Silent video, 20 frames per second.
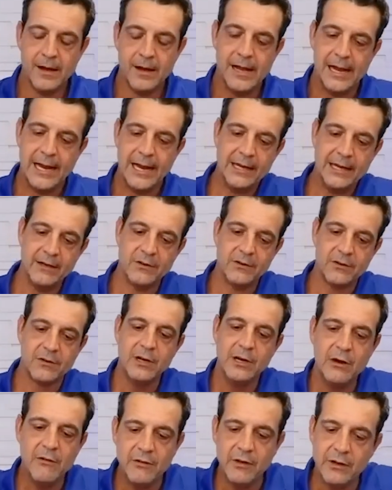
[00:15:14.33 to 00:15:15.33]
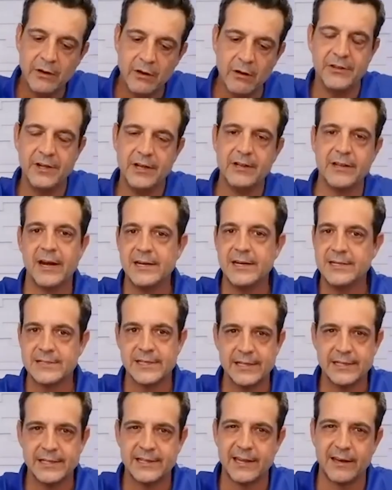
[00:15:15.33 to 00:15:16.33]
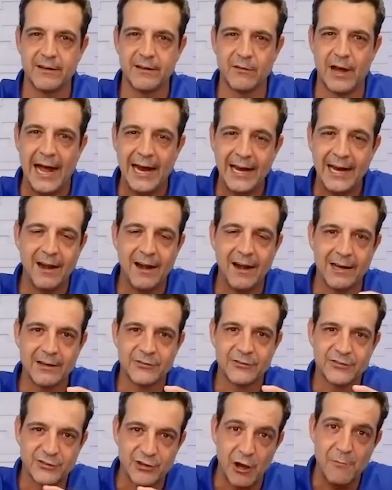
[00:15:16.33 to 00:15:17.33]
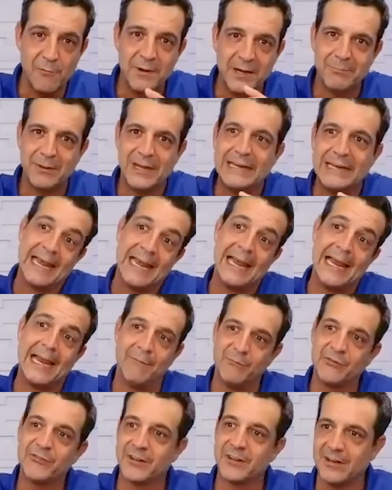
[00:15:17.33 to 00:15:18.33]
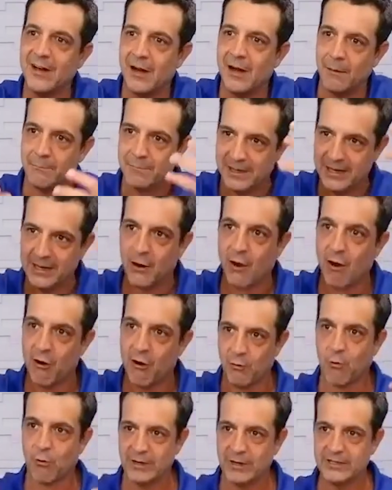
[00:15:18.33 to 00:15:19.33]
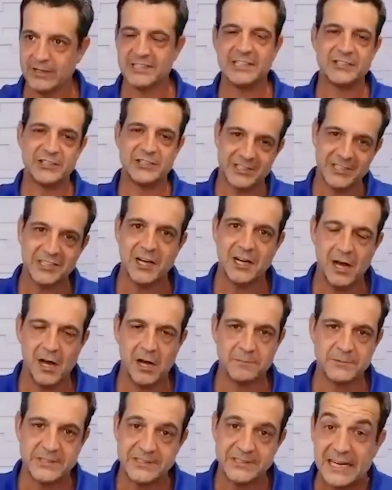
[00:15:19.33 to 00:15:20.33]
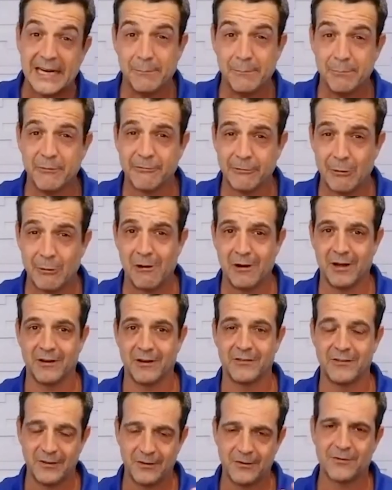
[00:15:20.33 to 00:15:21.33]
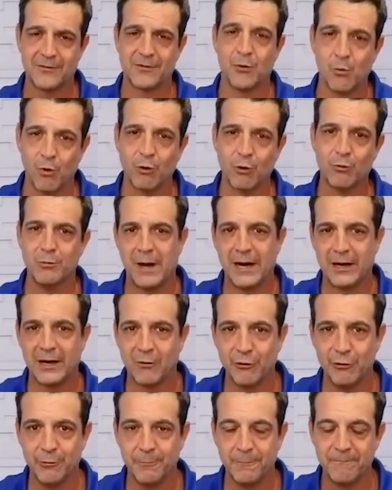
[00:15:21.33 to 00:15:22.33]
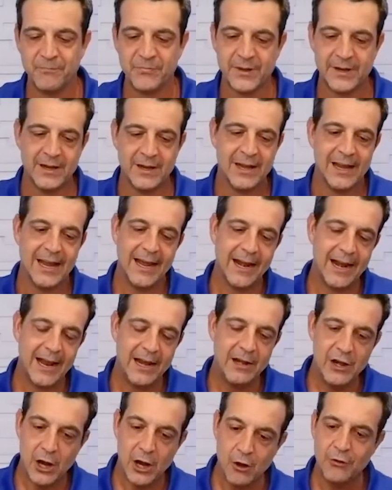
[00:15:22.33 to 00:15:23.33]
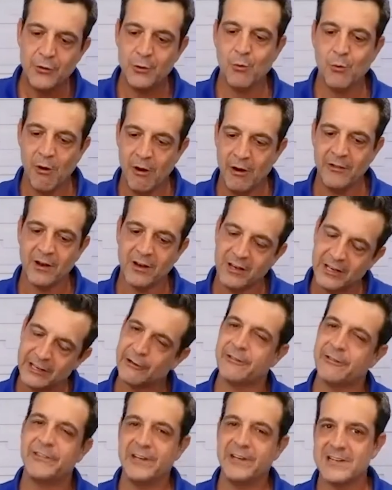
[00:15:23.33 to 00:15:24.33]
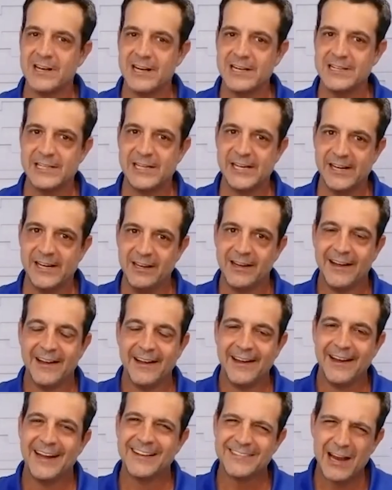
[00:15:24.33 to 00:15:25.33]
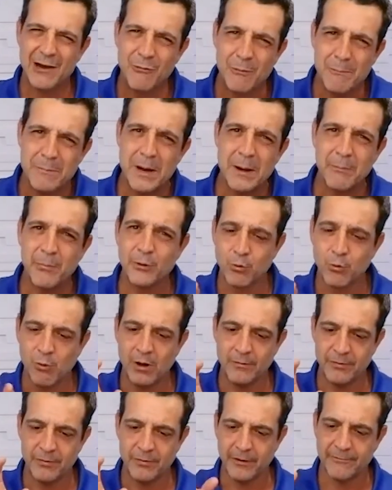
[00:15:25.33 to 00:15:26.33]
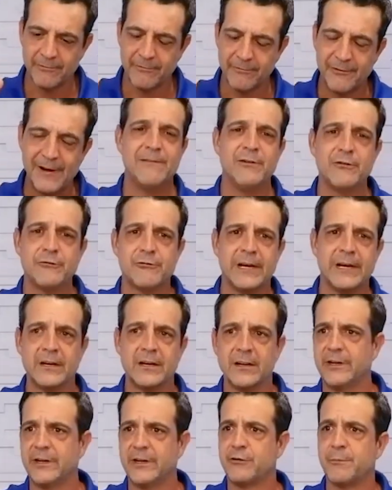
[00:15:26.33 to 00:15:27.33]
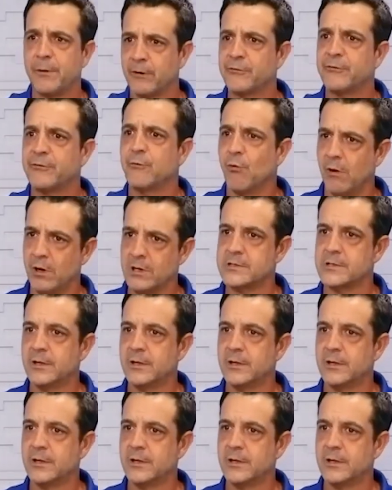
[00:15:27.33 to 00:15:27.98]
And you know, the little thing that I did that I got like so many big names to come in our organization, to come to Tampa, Florida, to, to work with my group. And I know that one of the little things that I did is I remembered what their favorite drink of each person was.